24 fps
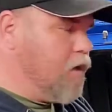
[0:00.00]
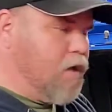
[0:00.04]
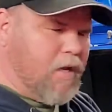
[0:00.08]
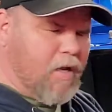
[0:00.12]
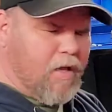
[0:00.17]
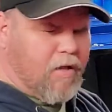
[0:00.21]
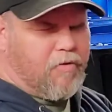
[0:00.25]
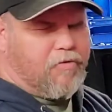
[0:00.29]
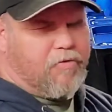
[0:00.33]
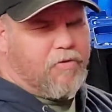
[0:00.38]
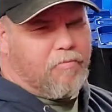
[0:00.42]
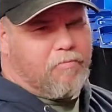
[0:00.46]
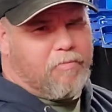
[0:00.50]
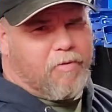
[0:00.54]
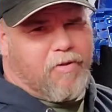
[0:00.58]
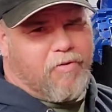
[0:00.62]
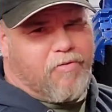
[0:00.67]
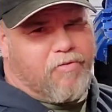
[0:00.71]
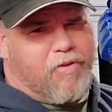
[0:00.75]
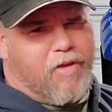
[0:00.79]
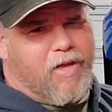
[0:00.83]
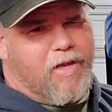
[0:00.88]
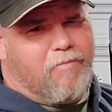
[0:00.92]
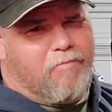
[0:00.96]
Now this is going to be the
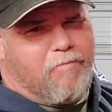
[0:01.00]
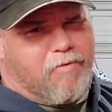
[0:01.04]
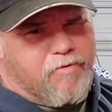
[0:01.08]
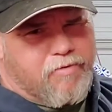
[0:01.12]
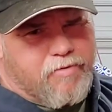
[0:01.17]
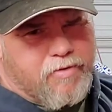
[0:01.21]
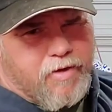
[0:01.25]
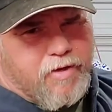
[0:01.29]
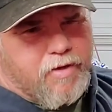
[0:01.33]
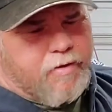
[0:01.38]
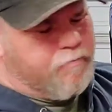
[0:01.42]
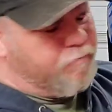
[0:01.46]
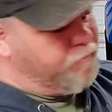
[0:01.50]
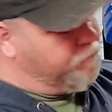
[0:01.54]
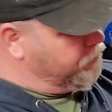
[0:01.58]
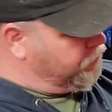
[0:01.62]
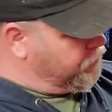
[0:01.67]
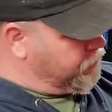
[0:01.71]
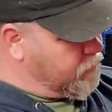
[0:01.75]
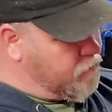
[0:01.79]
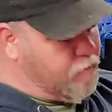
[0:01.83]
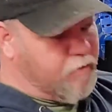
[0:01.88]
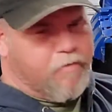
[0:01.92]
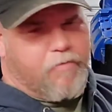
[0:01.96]
same as
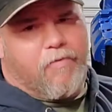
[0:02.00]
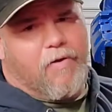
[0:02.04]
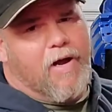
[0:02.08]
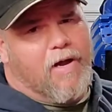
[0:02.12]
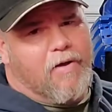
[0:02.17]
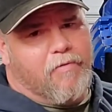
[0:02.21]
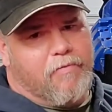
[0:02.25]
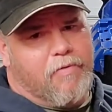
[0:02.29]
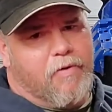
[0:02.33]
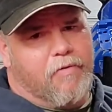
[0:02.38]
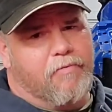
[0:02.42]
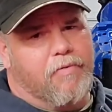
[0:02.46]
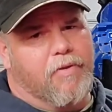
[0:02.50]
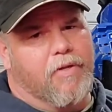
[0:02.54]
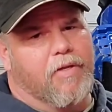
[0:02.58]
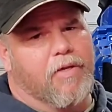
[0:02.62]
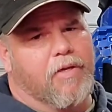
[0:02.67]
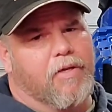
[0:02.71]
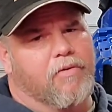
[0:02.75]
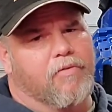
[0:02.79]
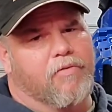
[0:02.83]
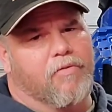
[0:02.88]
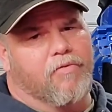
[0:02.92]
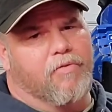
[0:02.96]
the
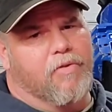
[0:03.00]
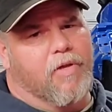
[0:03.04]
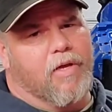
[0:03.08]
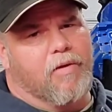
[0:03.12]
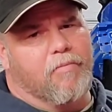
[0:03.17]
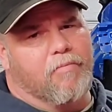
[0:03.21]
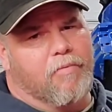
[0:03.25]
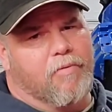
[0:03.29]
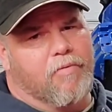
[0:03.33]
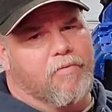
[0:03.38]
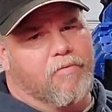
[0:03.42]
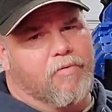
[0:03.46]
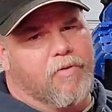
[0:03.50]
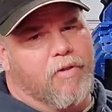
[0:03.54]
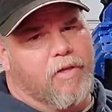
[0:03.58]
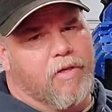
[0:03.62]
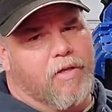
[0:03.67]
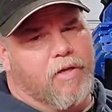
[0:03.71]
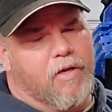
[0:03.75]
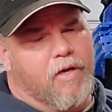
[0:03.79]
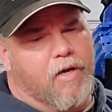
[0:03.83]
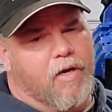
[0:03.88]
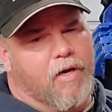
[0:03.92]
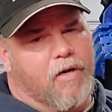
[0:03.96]
550 is the same as
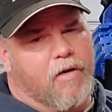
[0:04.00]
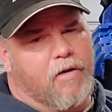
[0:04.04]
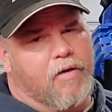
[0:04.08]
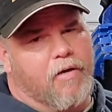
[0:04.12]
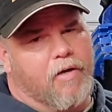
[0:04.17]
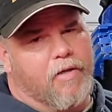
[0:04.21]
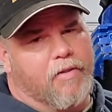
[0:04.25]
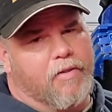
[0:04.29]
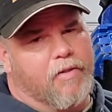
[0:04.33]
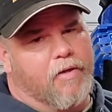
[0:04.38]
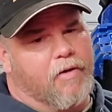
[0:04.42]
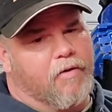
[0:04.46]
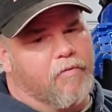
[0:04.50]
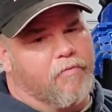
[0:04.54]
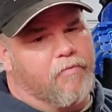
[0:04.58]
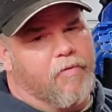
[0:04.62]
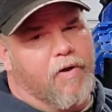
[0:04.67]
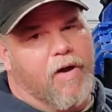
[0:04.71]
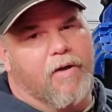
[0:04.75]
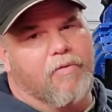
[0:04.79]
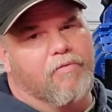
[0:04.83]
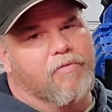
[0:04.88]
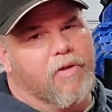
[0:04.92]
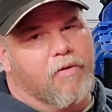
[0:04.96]
the uh, like the
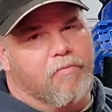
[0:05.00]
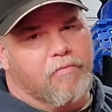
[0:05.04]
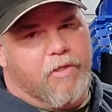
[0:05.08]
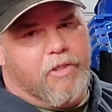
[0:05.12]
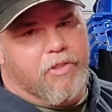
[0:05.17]
570